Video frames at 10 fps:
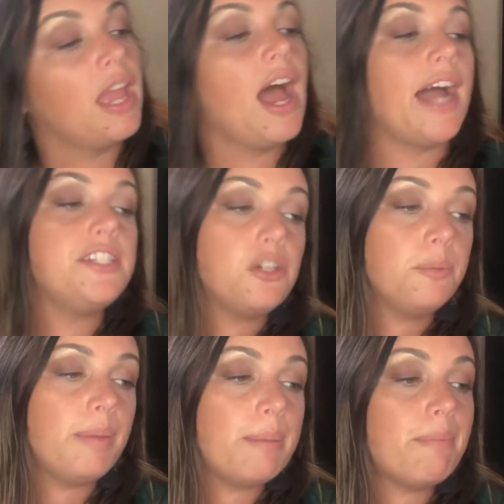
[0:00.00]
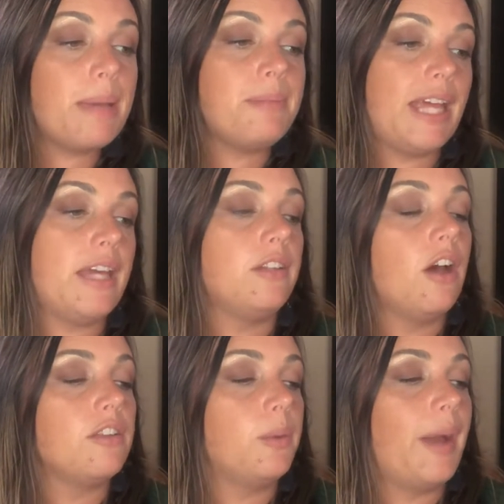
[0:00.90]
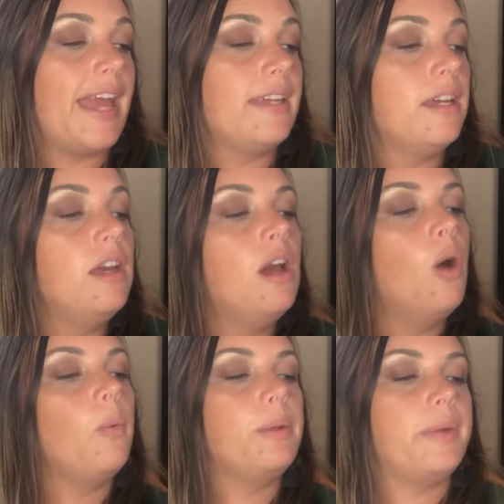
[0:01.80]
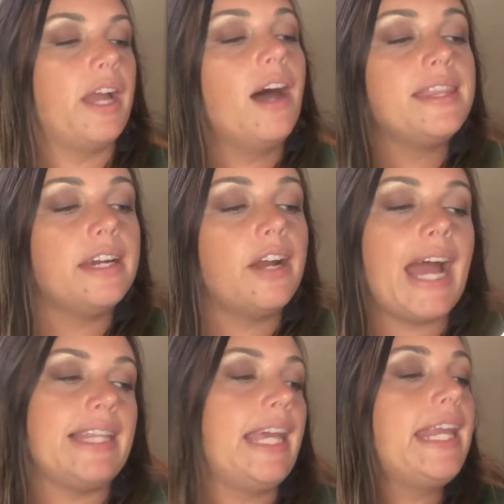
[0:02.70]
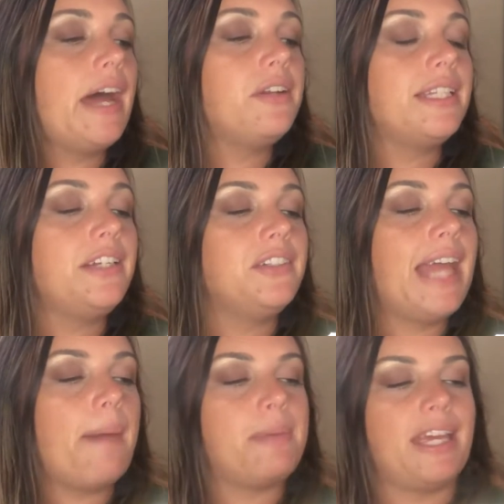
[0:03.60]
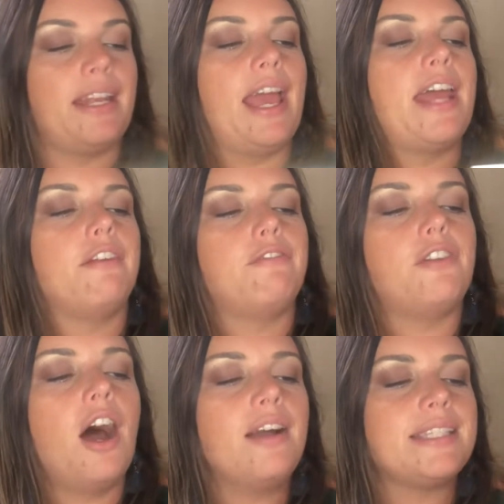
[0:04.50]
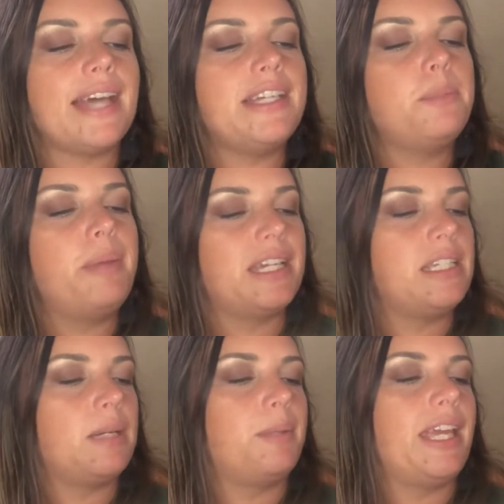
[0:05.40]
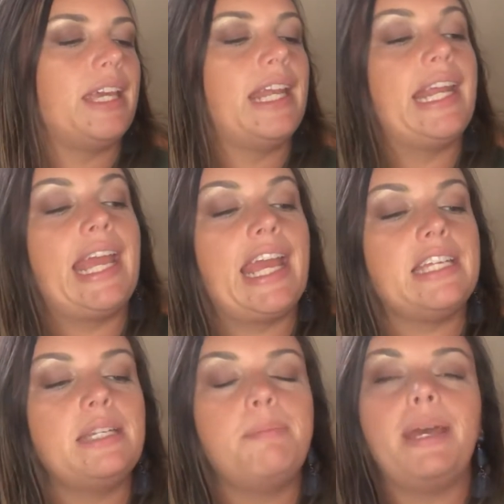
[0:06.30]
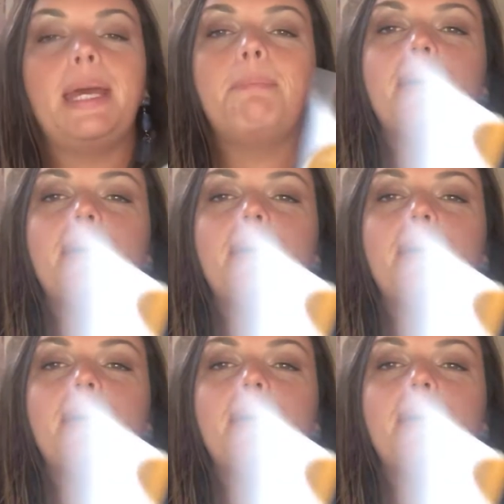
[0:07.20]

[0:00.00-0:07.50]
I told Pip my plan along the way. When we got there, I laid out a little napkin and a frog-sized picnic blanket and handed Pip